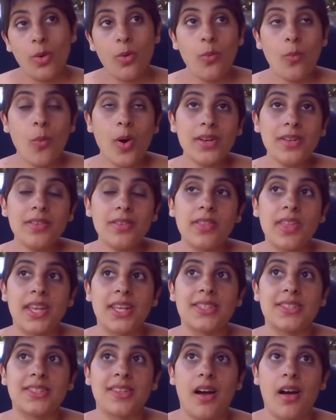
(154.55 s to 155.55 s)
One of the
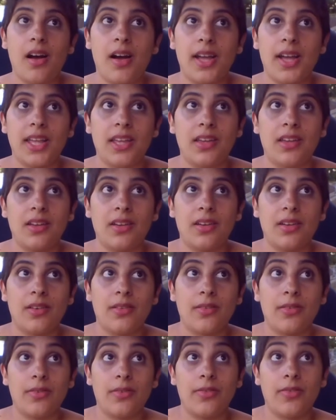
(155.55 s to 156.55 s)
things that I
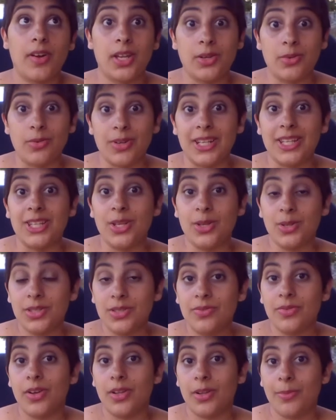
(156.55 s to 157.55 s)
find really
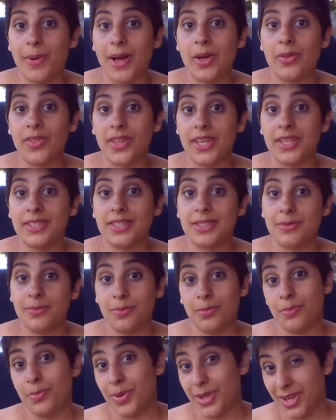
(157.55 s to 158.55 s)
useful about this,
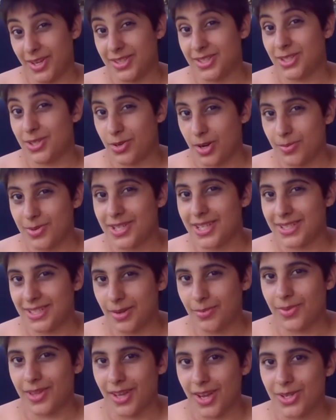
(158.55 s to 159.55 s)
because description is
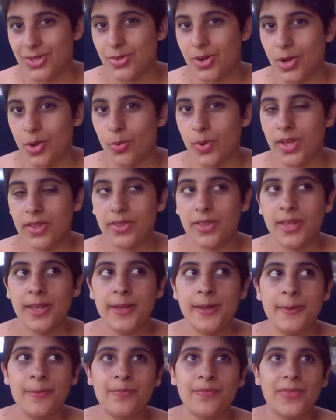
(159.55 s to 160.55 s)
something I struggle with,
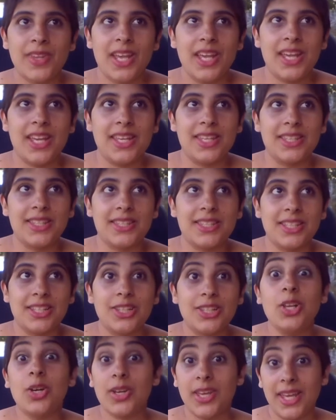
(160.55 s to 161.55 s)
is
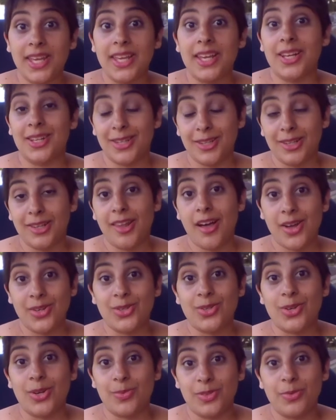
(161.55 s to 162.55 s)
looking at
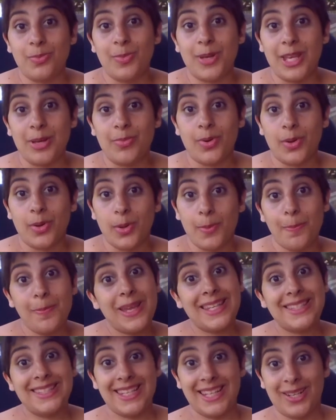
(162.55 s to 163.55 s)
large groups of people,
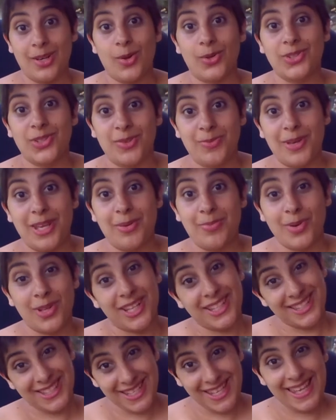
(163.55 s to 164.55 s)
meeting lots of people,
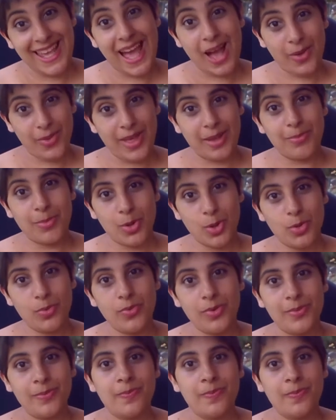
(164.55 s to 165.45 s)
and seeing how they move.